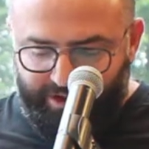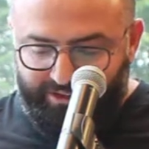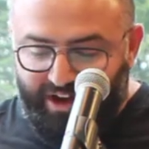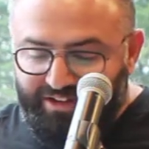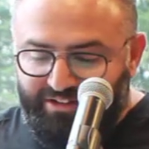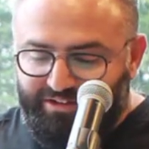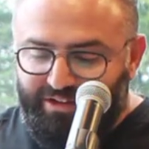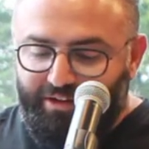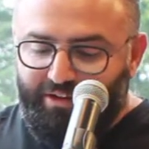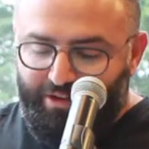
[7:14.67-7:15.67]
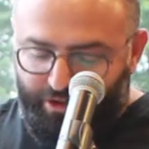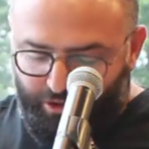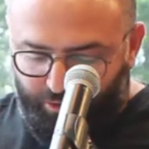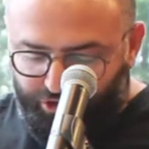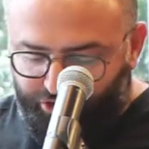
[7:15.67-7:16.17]
dynasty,
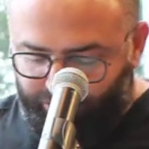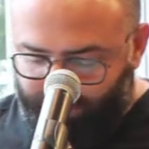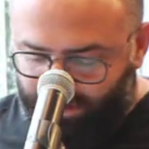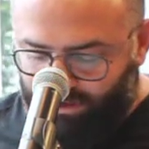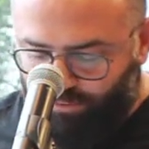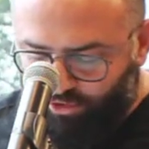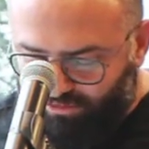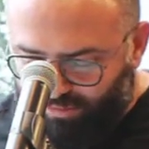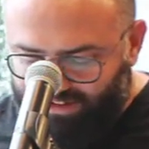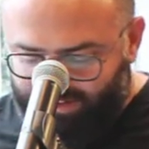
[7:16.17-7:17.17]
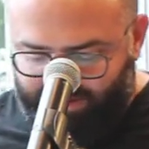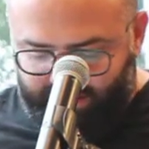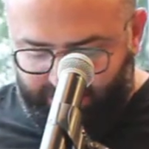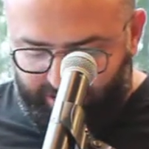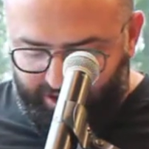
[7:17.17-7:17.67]
which was
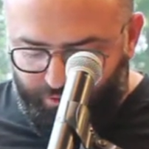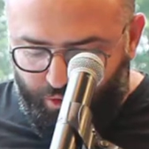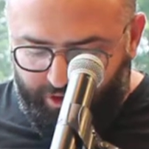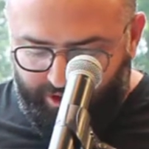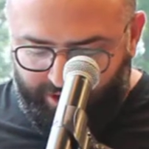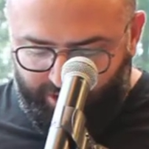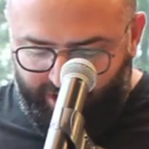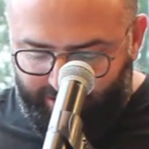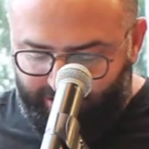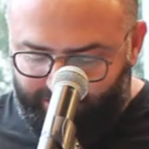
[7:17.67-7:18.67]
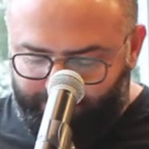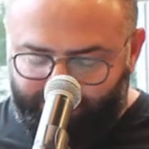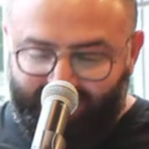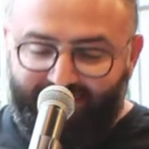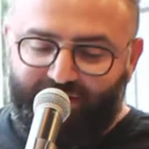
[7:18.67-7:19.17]
basically
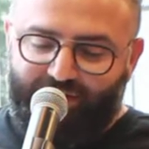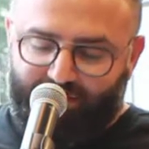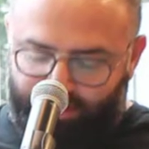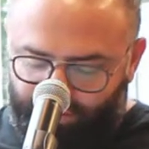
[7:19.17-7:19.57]
centered in